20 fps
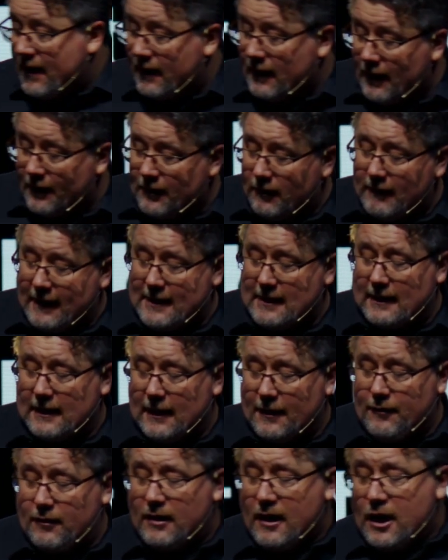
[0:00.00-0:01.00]
then another and
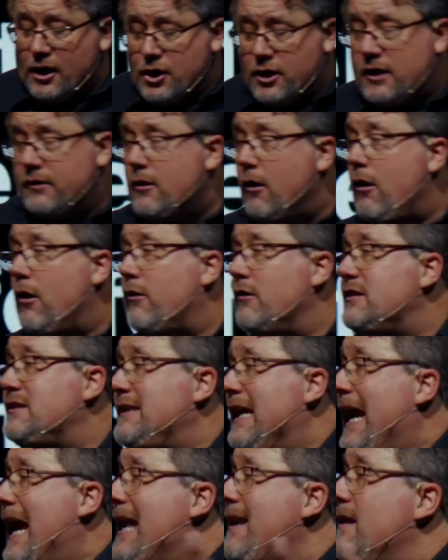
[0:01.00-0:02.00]
another. You could no longer
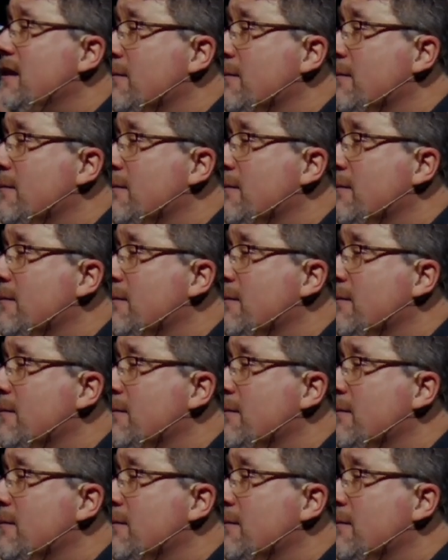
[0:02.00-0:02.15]
stand